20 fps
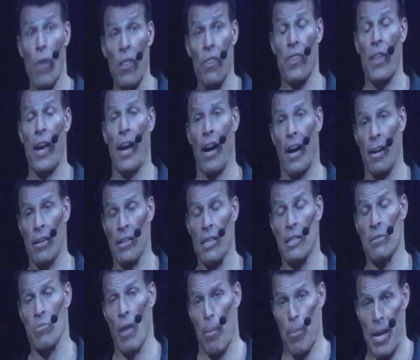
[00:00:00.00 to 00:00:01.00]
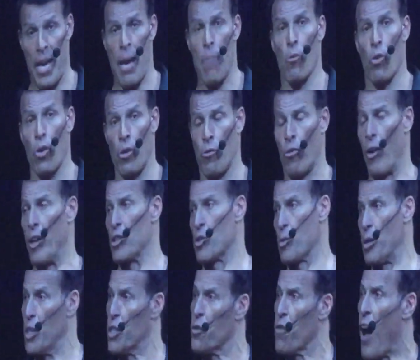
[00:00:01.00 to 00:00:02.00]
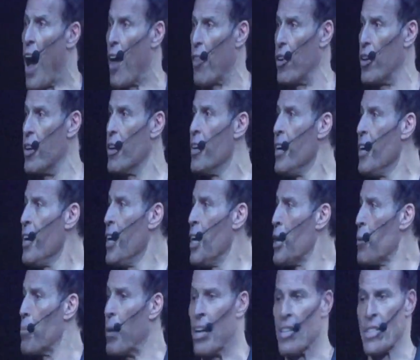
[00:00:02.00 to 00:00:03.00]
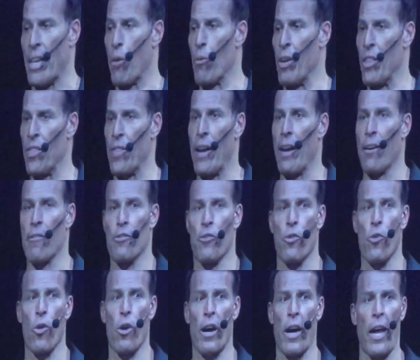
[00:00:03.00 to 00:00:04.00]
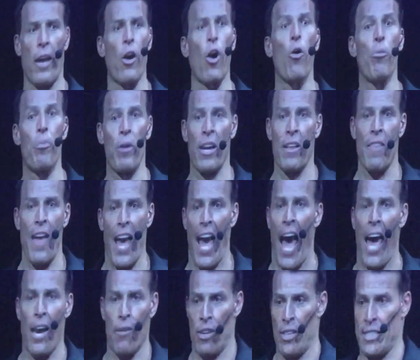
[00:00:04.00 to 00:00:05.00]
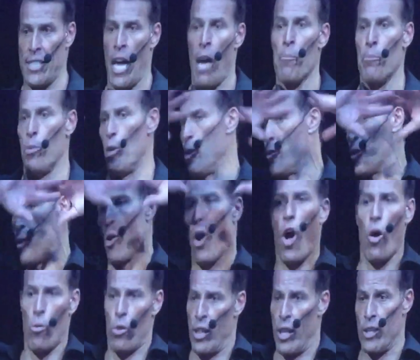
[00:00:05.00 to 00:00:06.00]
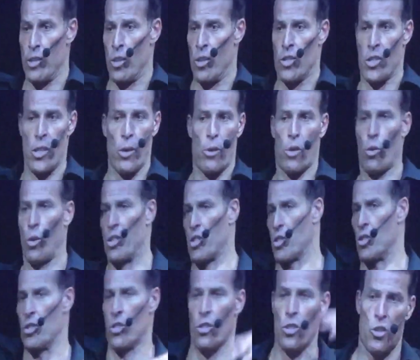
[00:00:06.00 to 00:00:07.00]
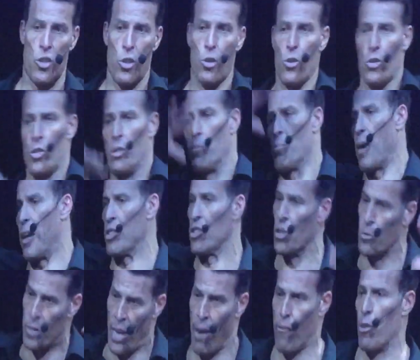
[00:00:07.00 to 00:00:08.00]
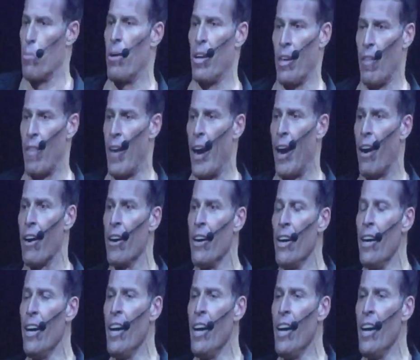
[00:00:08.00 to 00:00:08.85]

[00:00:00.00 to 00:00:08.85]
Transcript: went there, and I became good friends with his father because I went there for an opening they had of a temple for all religions. There were Christians and Jews and Muslims, everybody there.